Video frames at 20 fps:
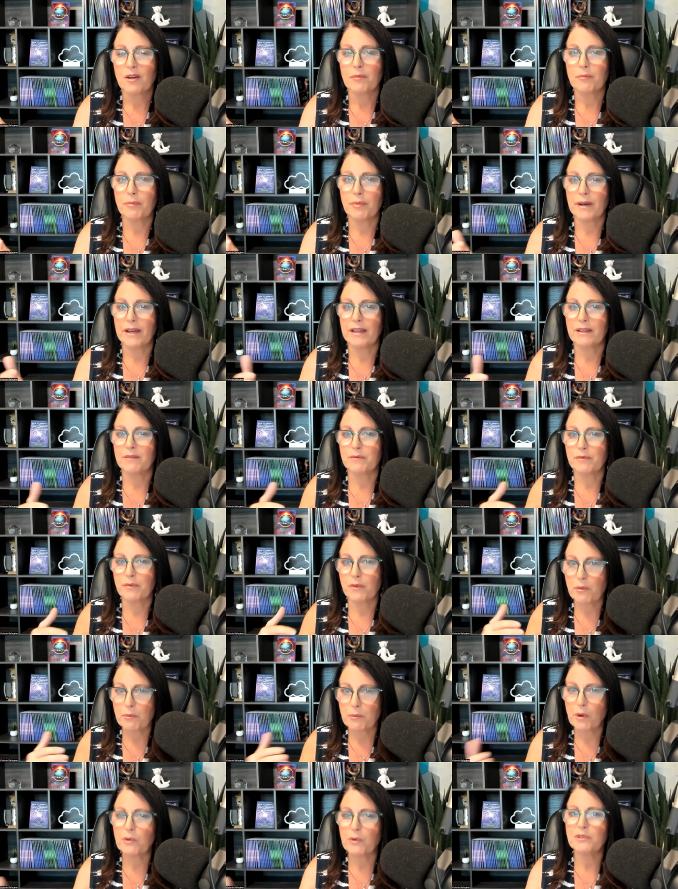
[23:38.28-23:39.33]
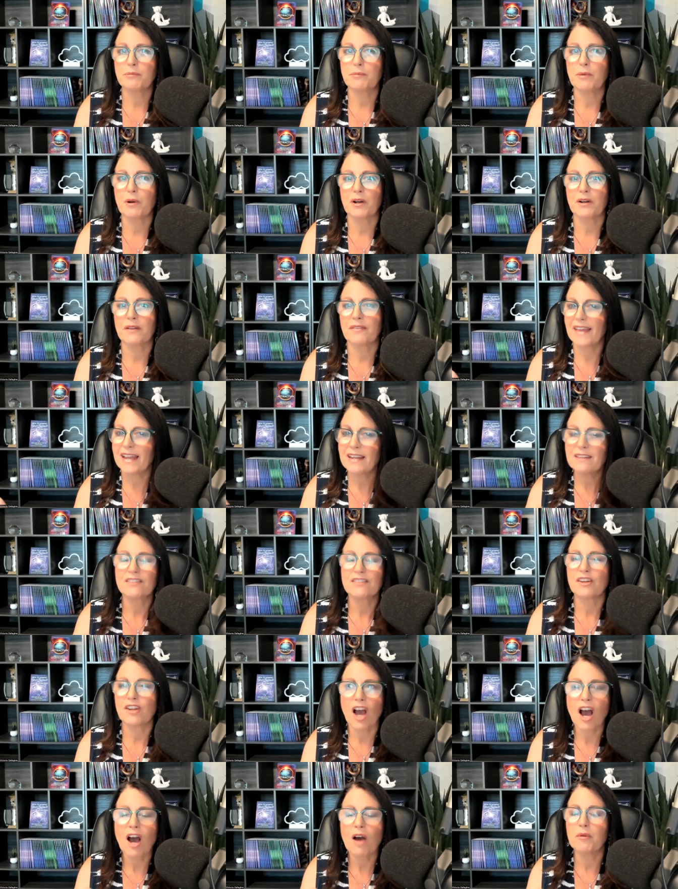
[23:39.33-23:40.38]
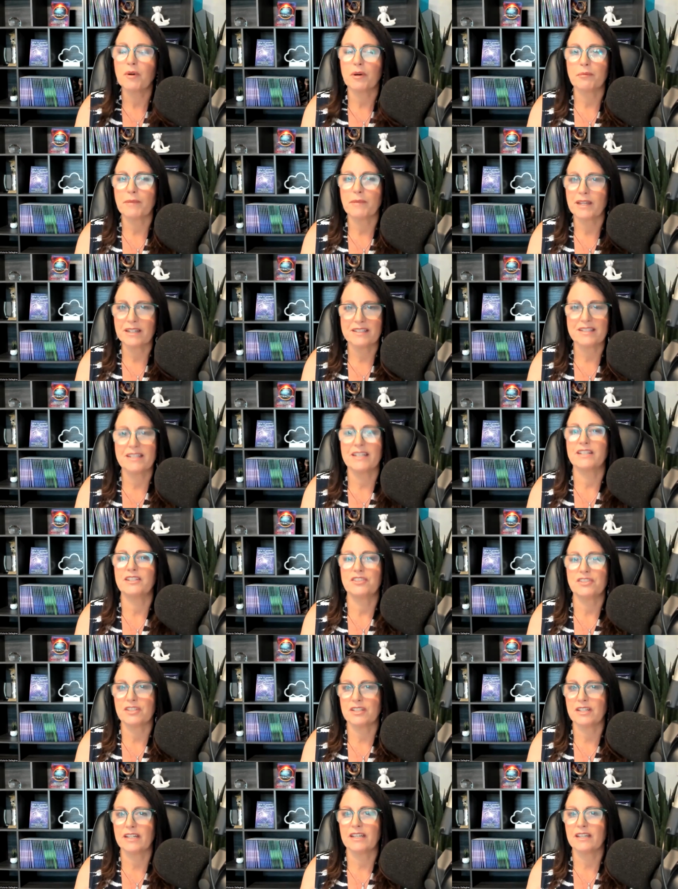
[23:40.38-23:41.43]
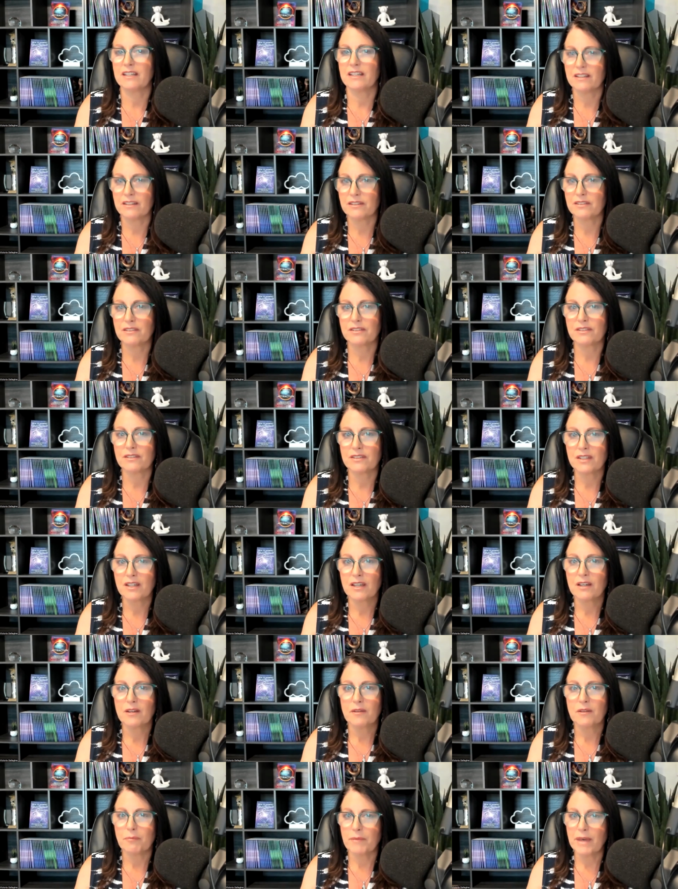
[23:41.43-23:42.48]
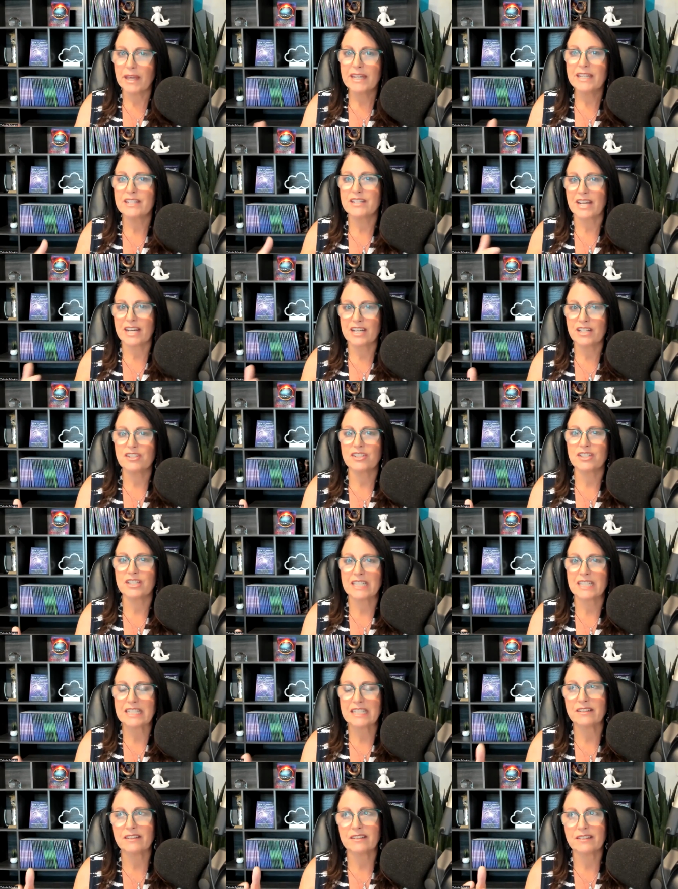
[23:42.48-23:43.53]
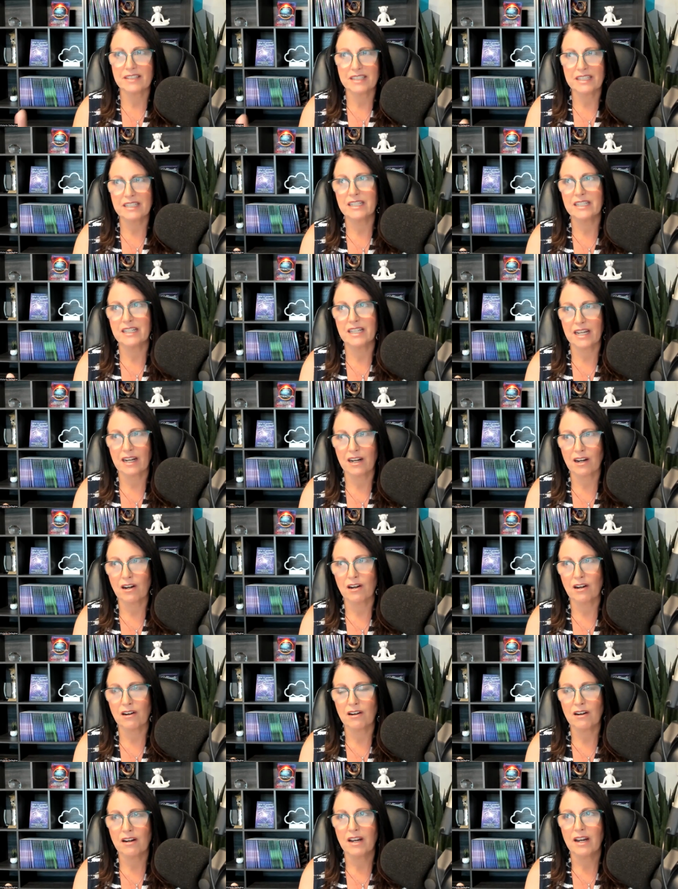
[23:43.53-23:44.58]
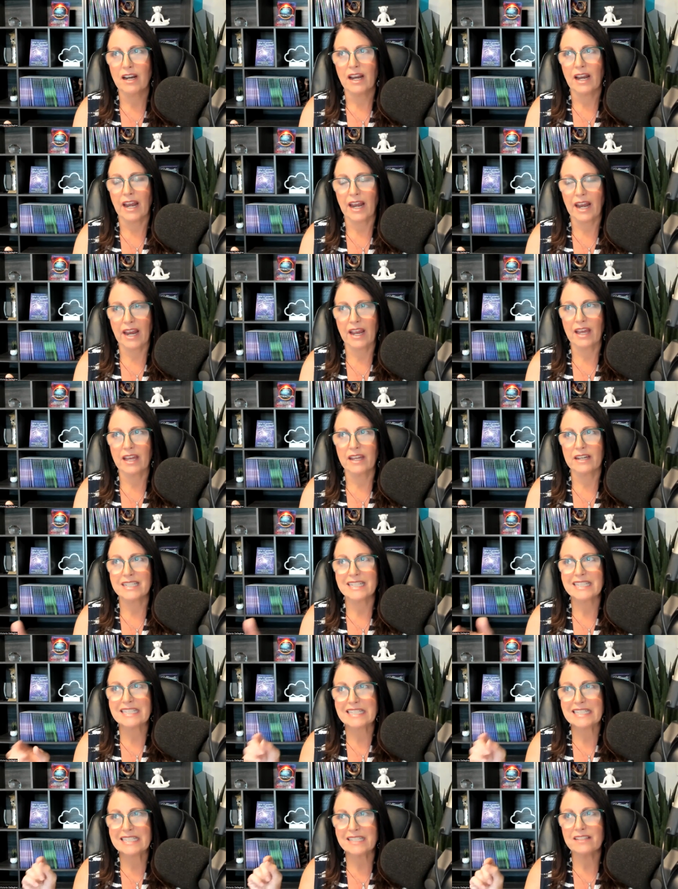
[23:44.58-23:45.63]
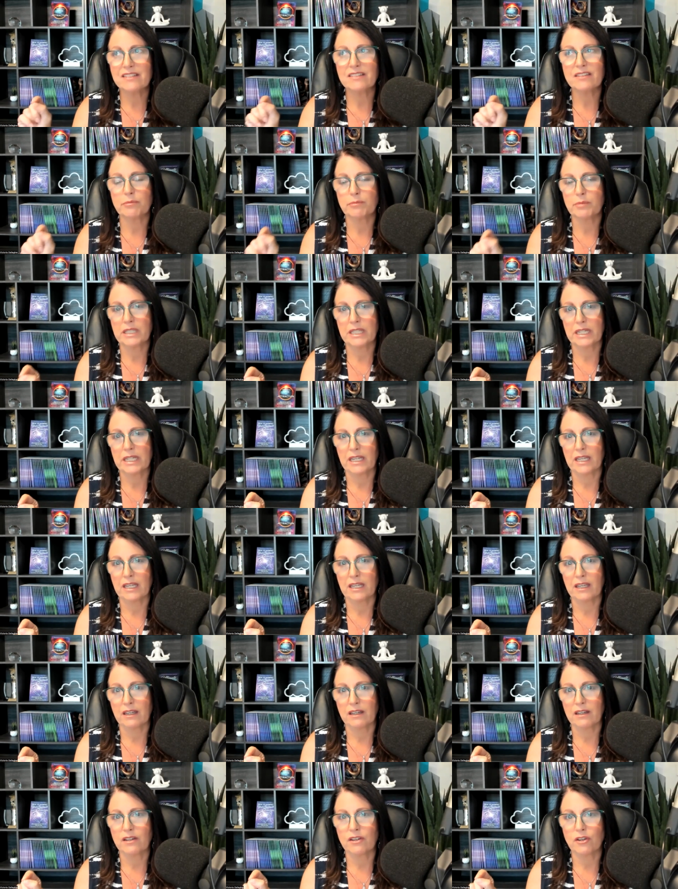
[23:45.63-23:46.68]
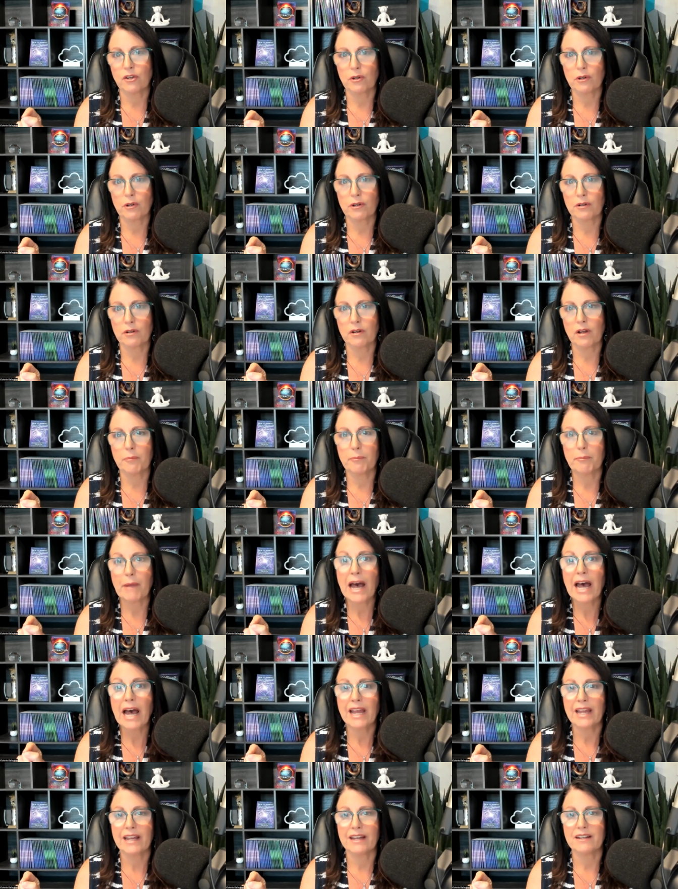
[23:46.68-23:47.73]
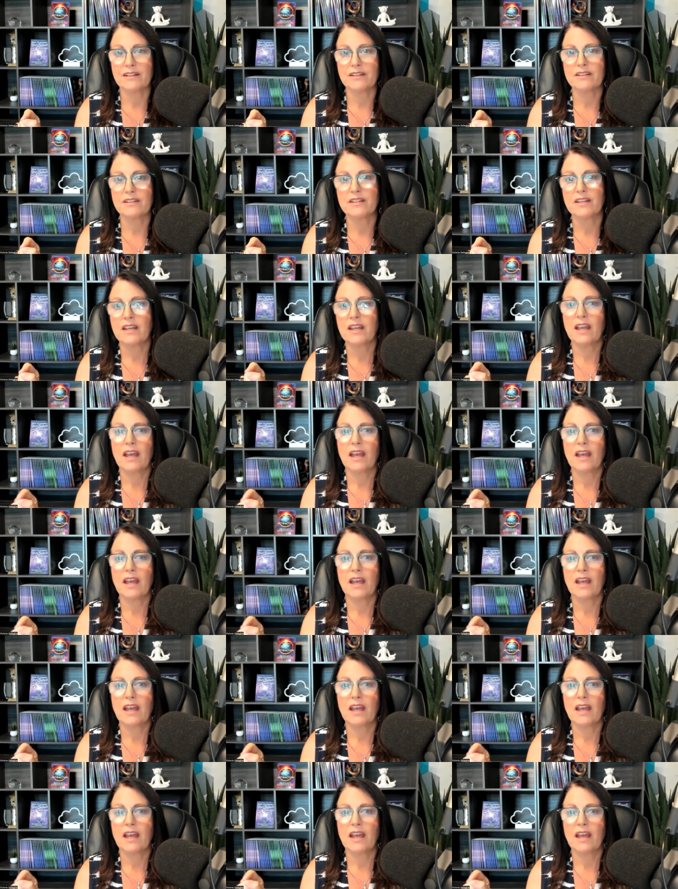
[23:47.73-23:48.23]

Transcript: but for the most part that's not what meditation is meditation is sitting there and disciplining your mind